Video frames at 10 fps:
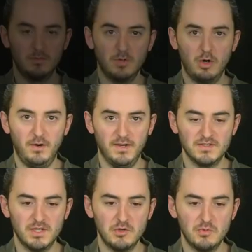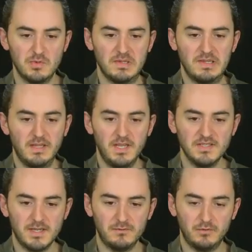All right, so
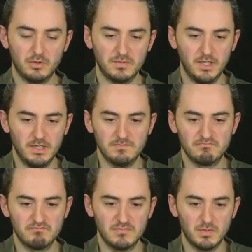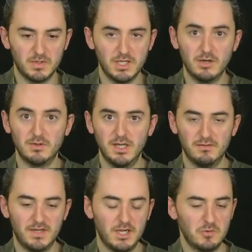here's our formula that we know and
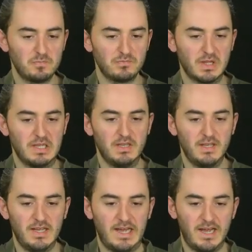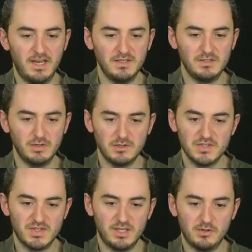love now. And you'll
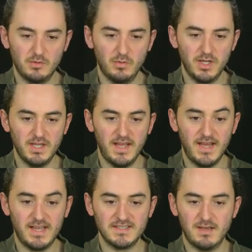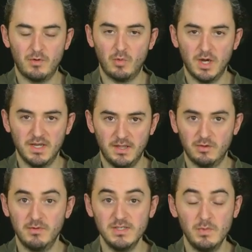notice that we had to have a 1 here. The
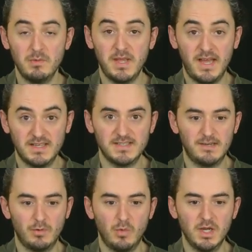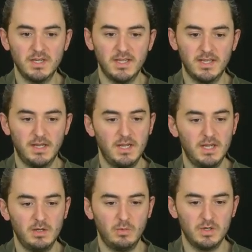reason why we had to have a 1 here
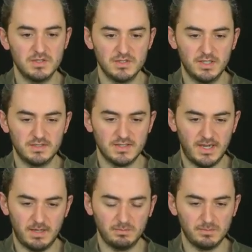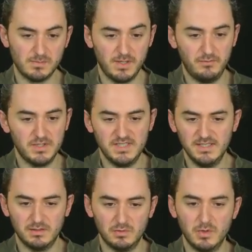was that if we
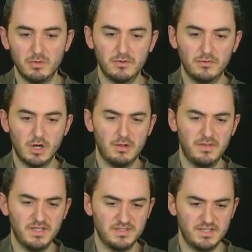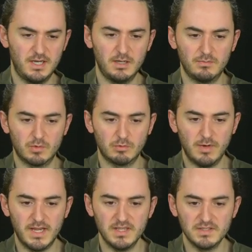didn't, we would have got this term
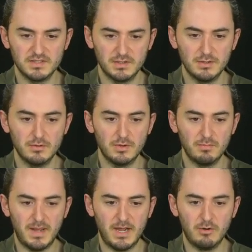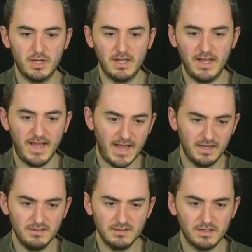raised to the power
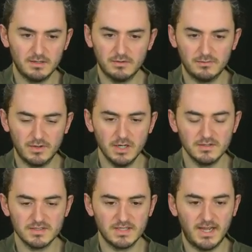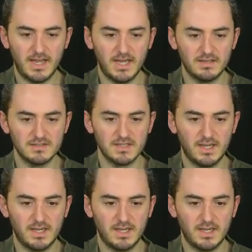n at the front. And,